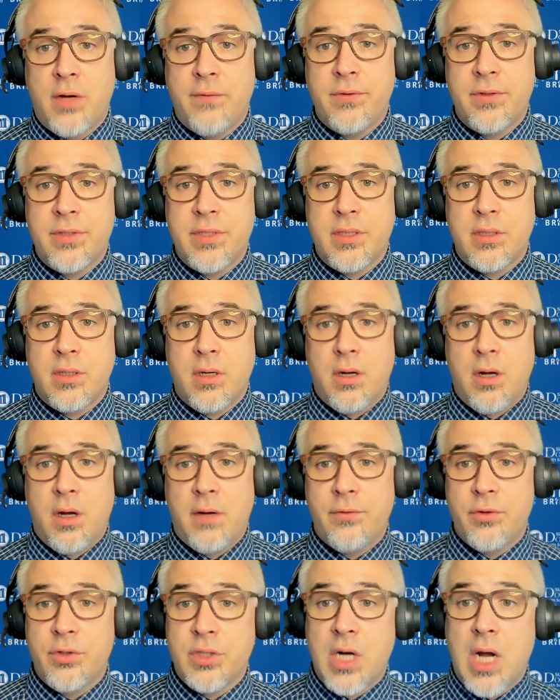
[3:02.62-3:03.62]
office
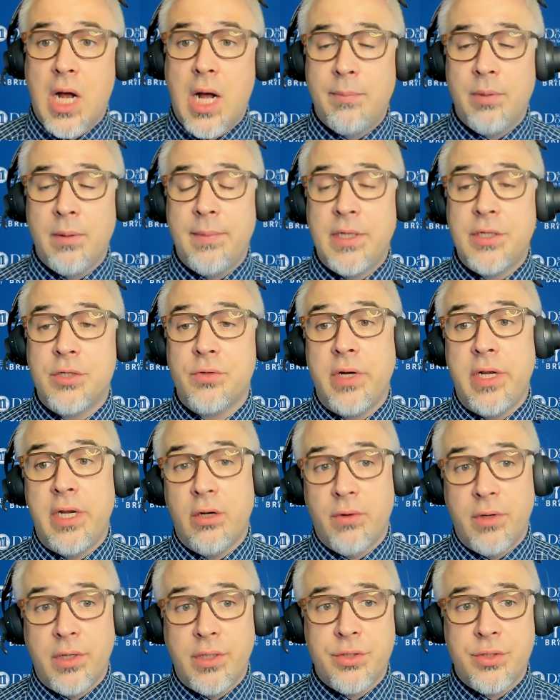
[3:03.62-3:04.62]
offers complimentary
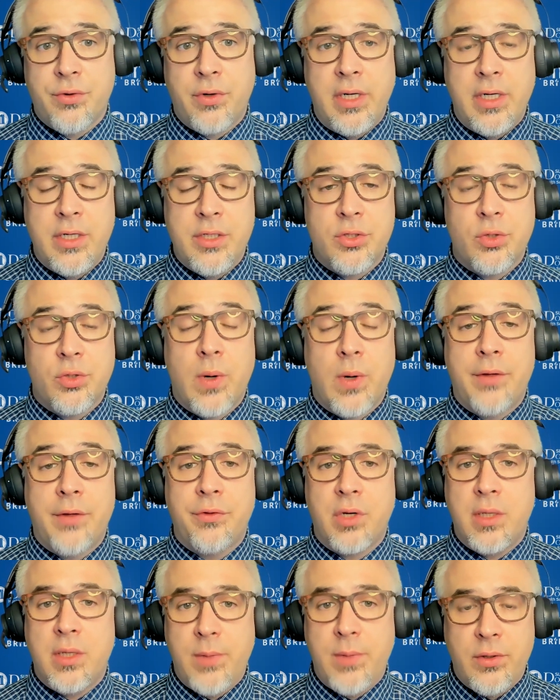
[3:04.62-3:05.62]
hearing screenings throughout
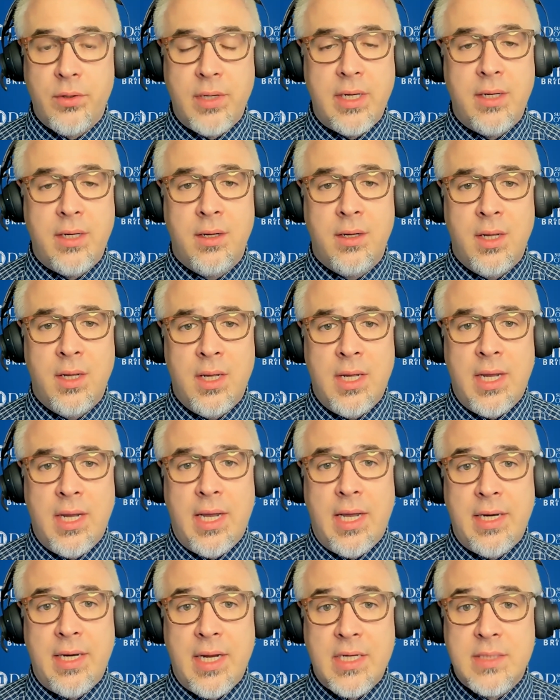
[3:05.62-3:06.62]
the community
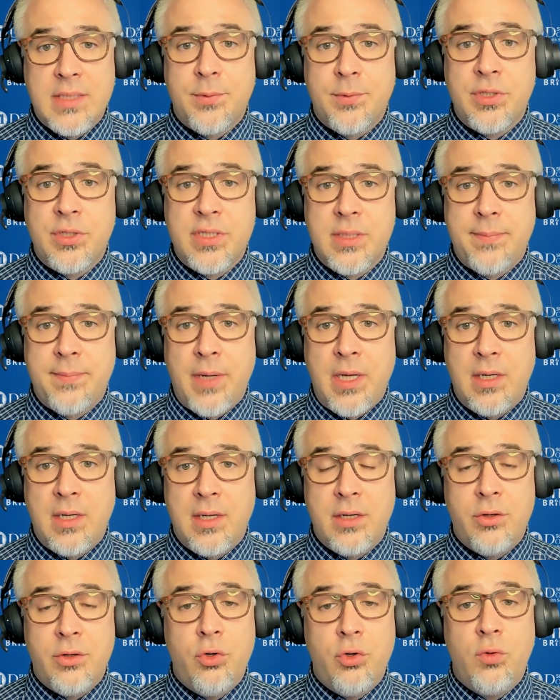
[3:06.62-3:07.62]
and has
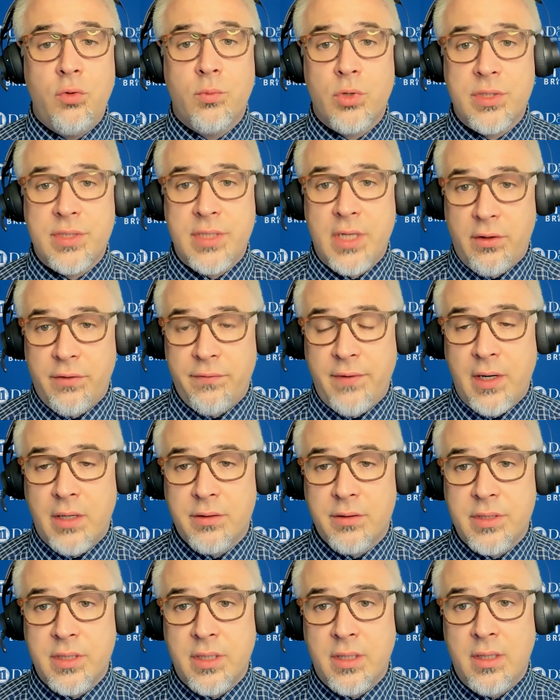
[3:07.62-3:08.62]
participated at numerous health
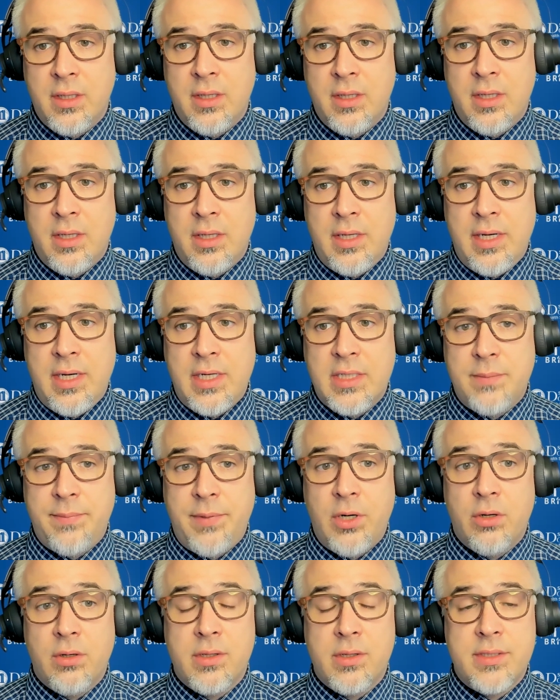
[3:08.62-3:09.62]
fairs. He has
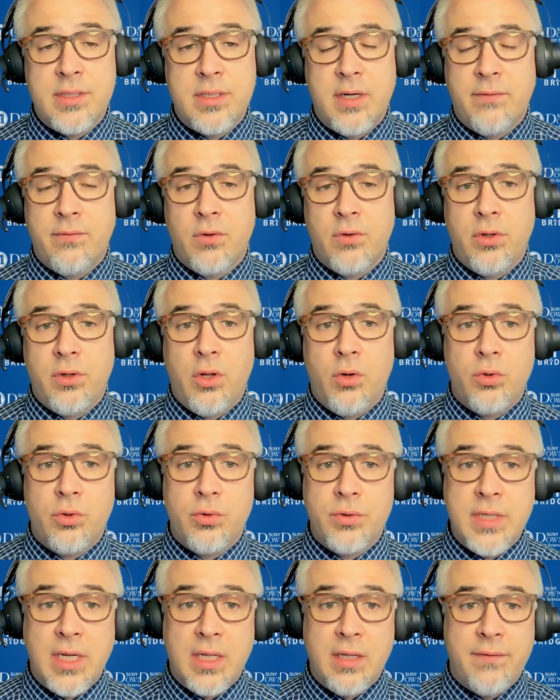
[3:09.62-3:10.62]
appeared on several
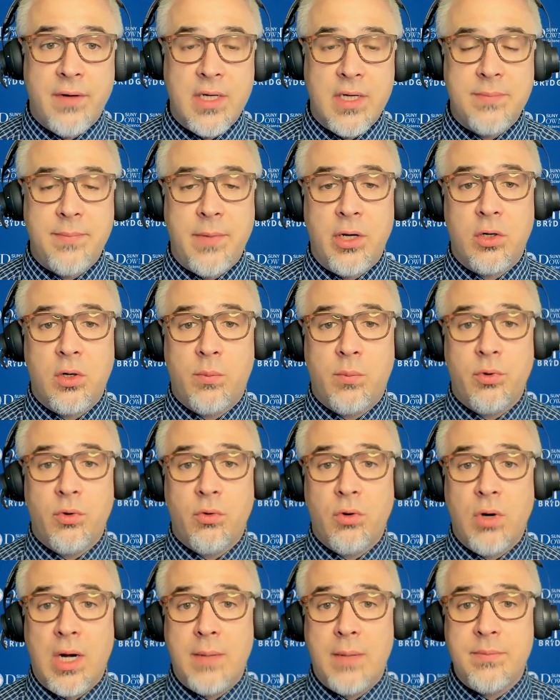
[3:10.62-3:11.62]
local televised medical
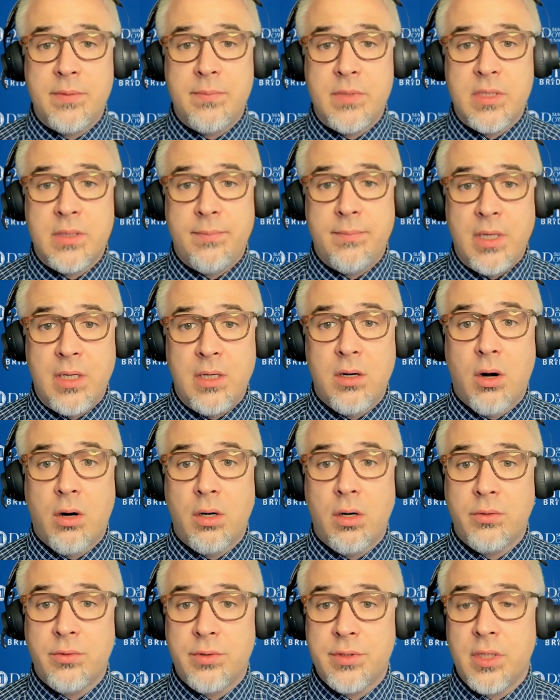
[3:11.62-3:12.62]
programs and submitted
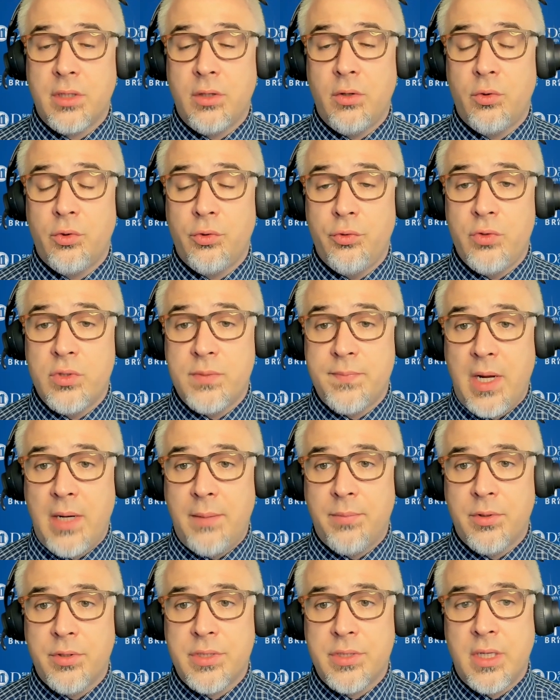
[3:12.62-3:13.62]
articles to local
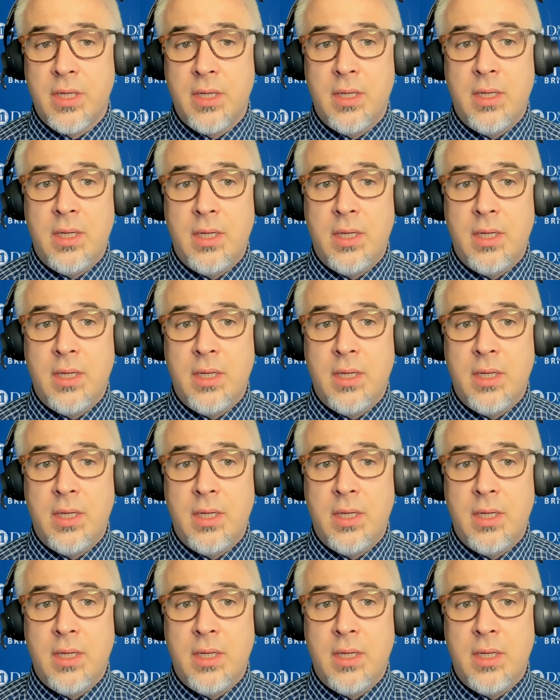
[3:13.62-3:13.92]
newspapers.